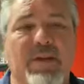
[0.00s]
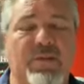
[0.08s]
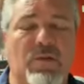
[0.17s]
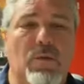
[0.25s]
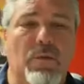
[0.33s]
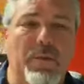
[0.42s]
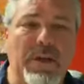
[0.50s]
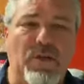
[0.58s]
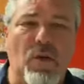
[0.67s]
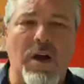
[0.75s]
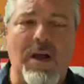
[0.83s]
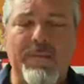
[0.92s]
So when we
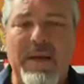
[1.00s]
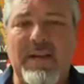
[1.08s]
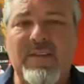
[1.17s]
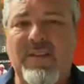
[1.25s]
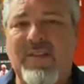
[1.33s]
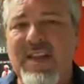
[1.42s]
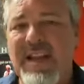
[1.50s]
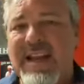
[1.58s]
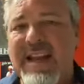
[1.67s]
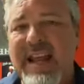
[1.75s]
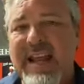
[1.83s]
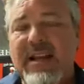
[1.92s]
talk about this thing
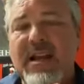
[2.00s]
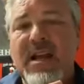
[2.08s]
innate,